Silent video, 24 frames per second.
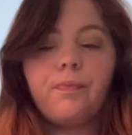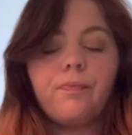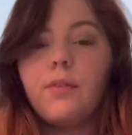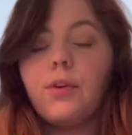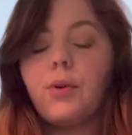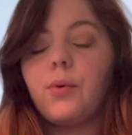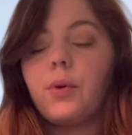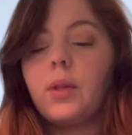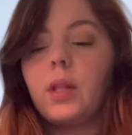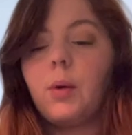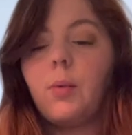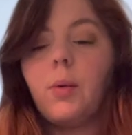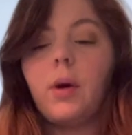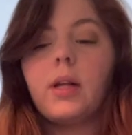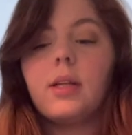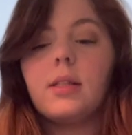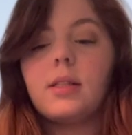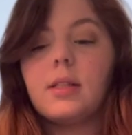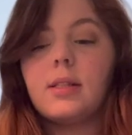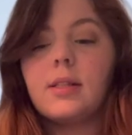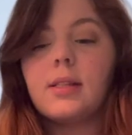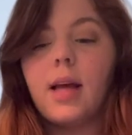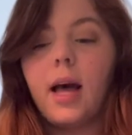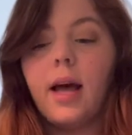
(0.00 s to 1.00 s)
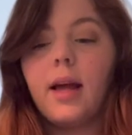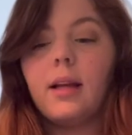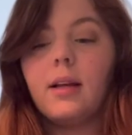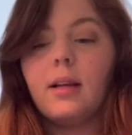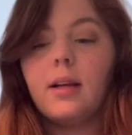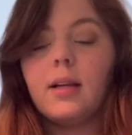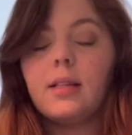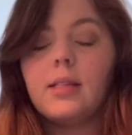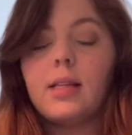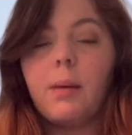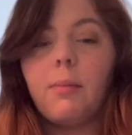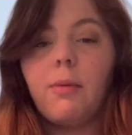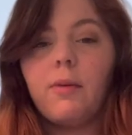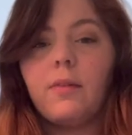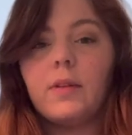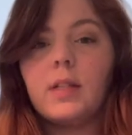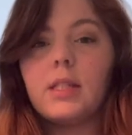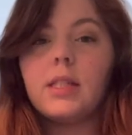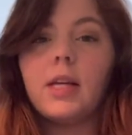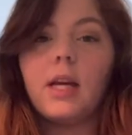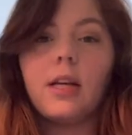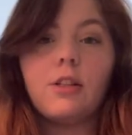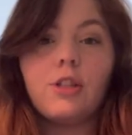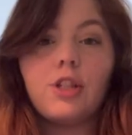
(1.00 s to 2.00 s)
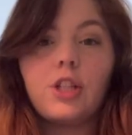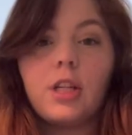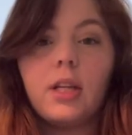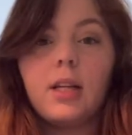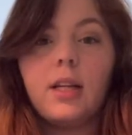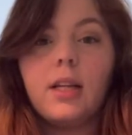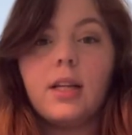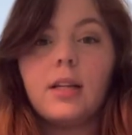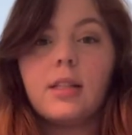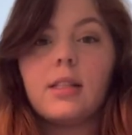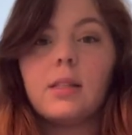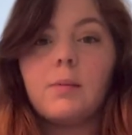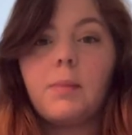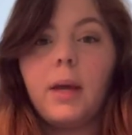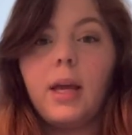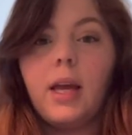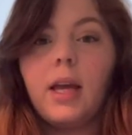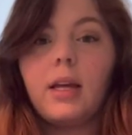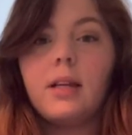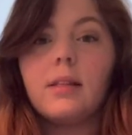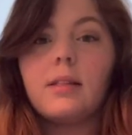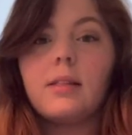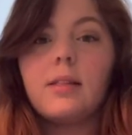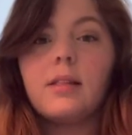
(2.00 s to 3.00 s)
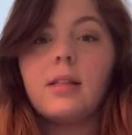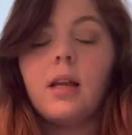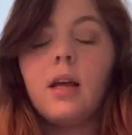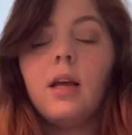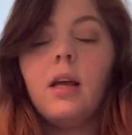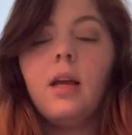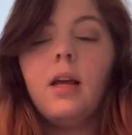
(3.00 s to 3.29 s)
If you're really wanting to set a type of intention in a space,